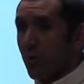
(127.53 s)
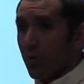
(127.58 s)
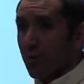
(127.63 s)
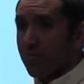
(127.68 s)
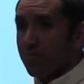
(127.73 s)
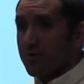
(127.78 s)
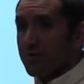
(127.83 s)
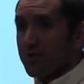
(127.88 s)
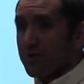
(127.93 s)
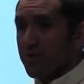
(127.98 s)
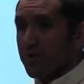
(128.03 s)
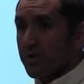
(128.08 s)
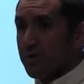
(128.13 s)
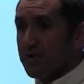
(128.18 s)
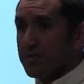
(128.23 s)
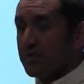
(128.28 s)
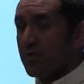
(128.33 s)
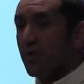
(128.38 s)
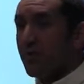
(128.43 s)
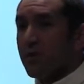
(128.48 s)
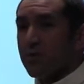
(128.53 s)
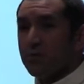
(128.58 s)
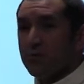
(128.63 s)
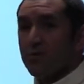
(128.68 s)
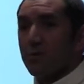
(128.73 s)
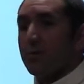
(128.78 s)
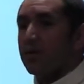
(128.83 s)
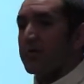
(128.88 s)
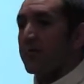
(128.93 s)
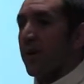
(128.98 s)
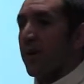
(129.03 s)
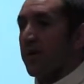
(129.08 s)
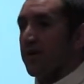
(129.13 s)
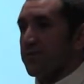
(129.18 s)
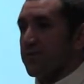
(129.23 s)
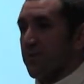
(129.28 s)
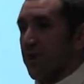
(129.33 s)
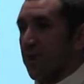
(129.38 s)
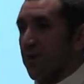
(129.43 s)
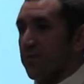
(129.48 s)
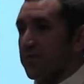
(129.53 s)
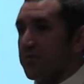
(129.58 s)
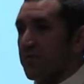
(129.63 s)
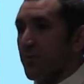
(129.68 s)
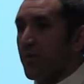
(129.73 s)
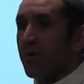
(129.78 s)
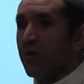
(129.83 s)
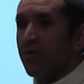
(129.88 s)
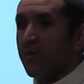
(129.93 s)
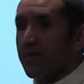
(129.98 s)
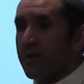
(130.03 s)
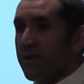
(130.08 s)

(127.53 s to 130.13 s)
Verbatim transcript: Corps of Engineers, so we don't do this by ourselves. We are the